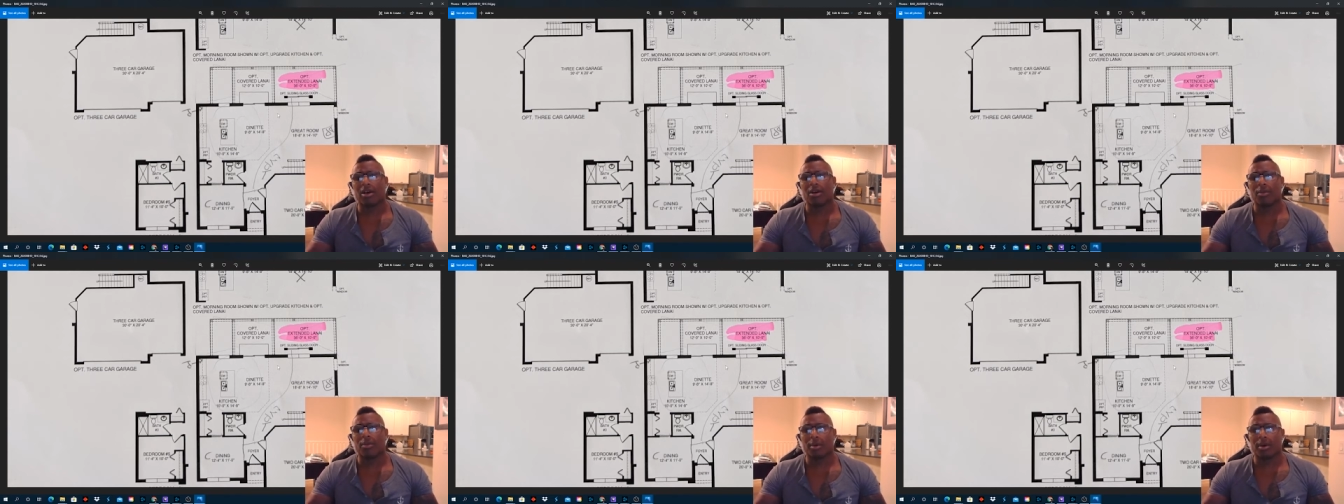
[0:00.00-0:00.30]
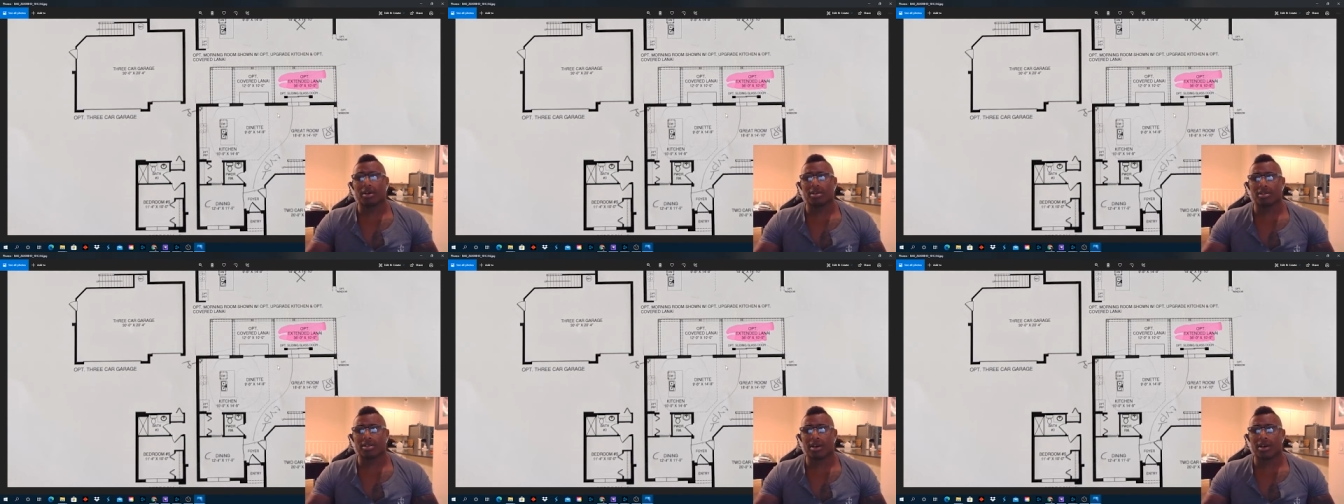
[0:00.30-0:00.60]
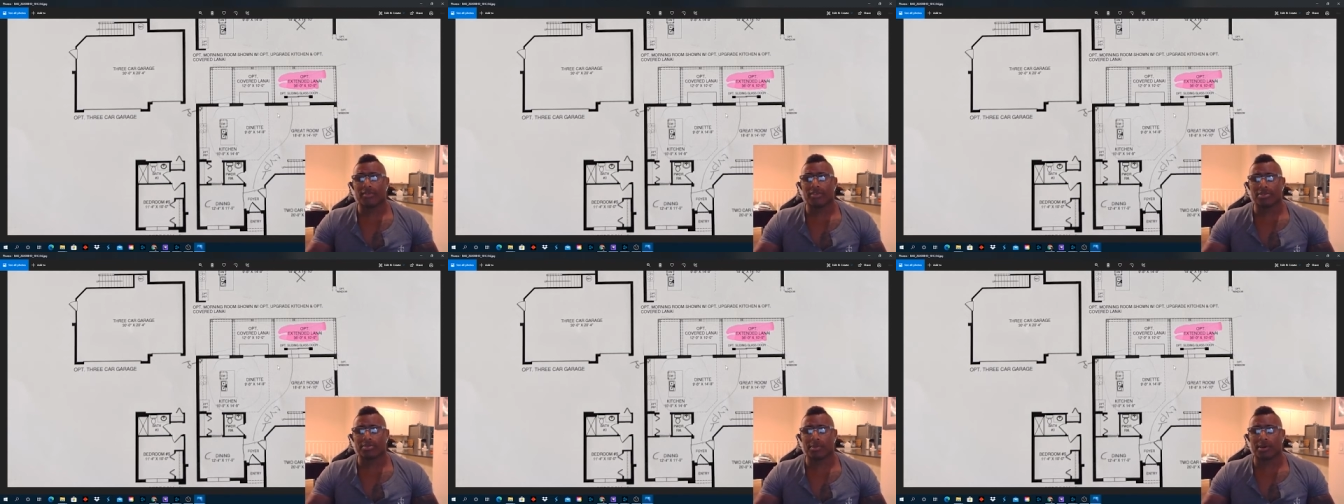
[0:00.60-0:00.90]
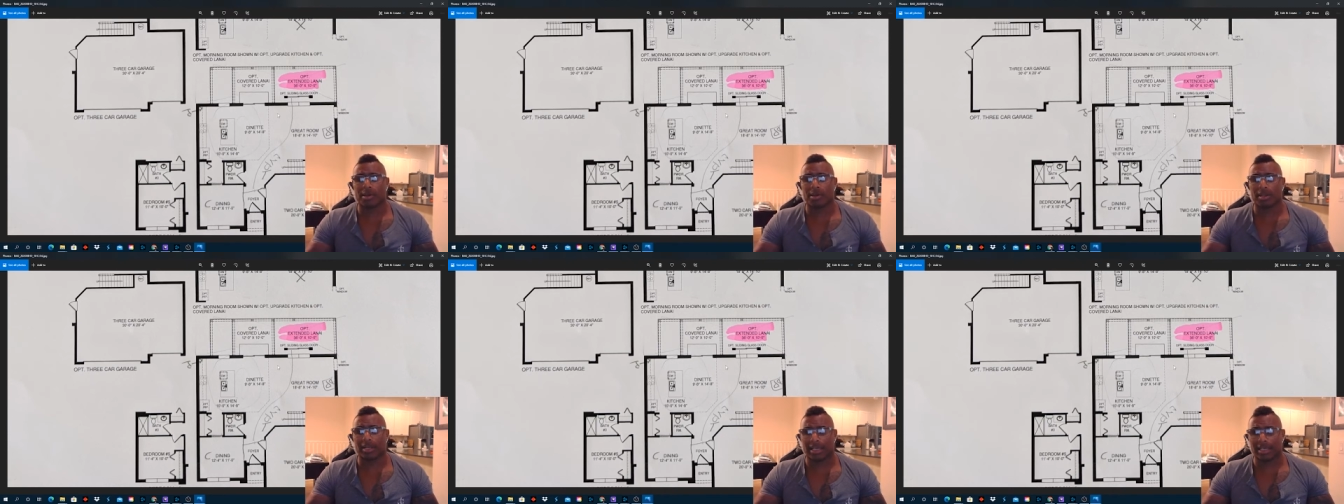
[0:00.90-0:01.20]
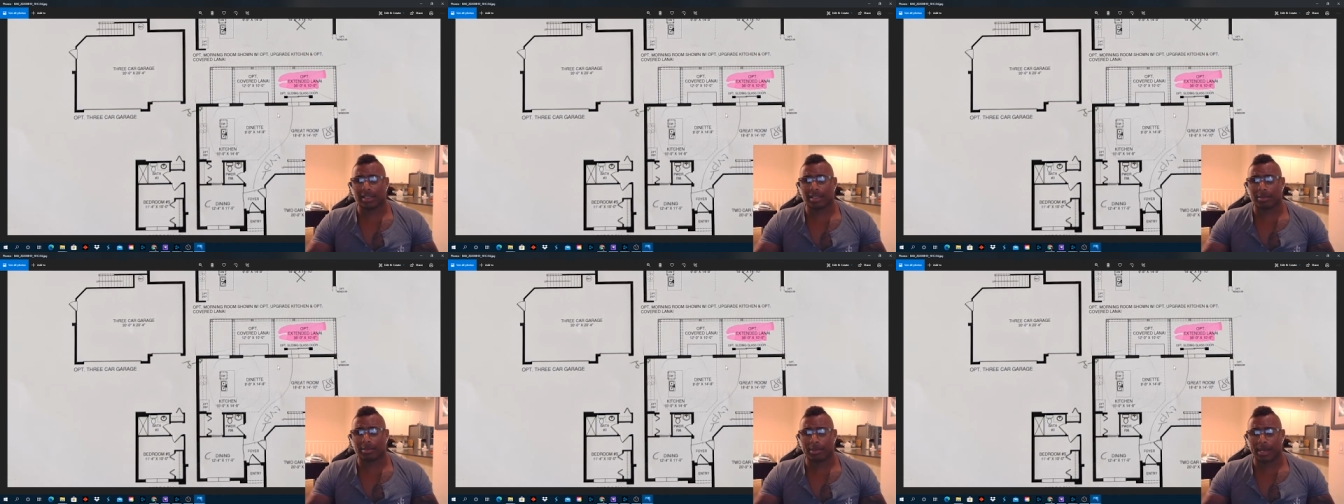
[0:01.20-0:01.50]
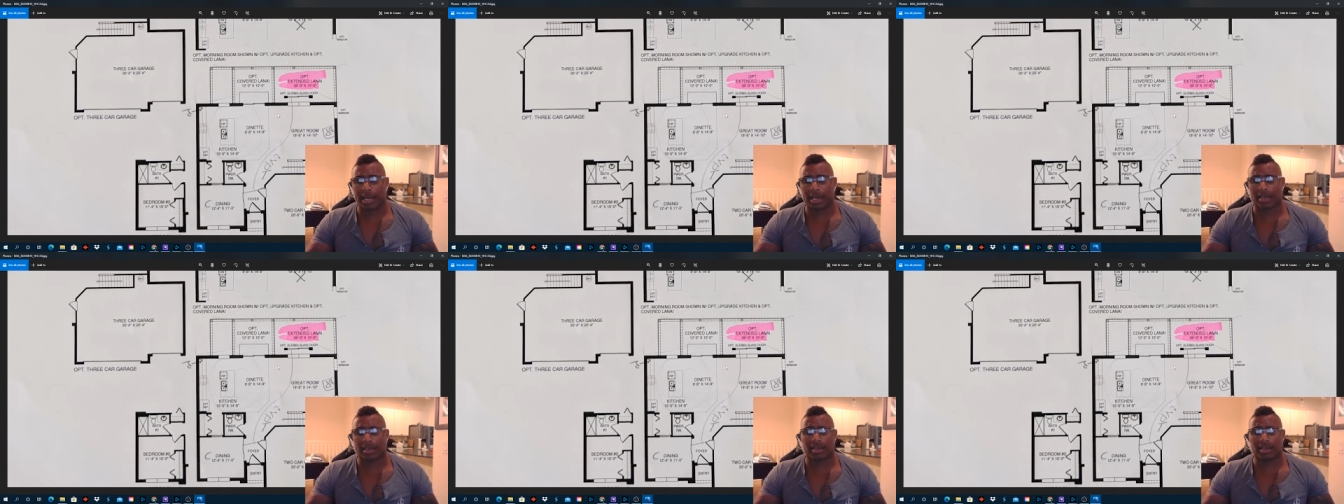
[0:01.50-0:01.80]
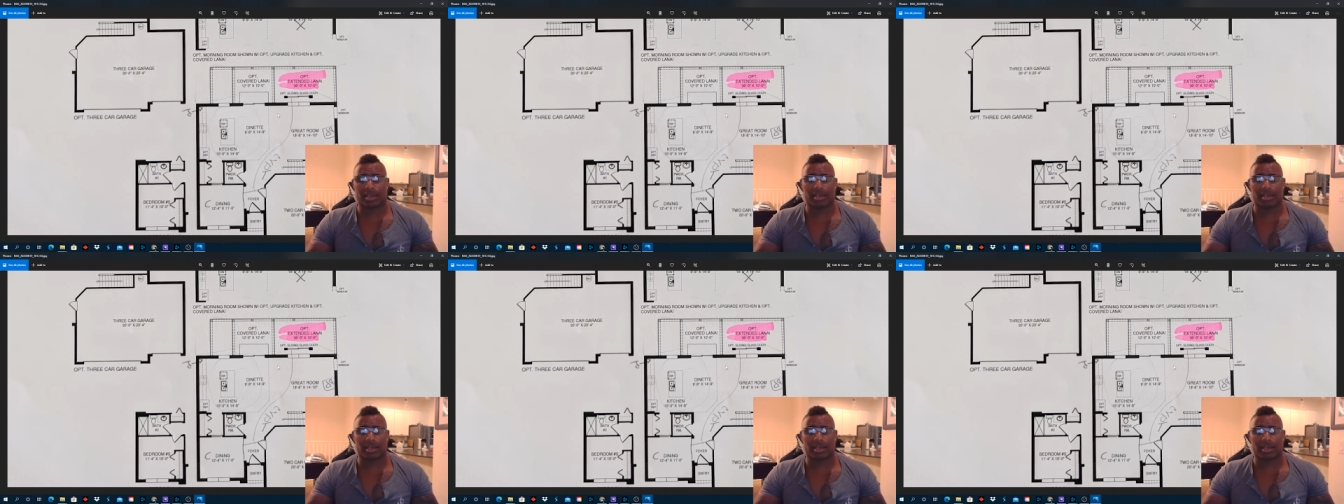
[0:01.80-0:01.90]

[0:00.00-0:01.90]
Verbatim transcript: We also have a small lake in the back.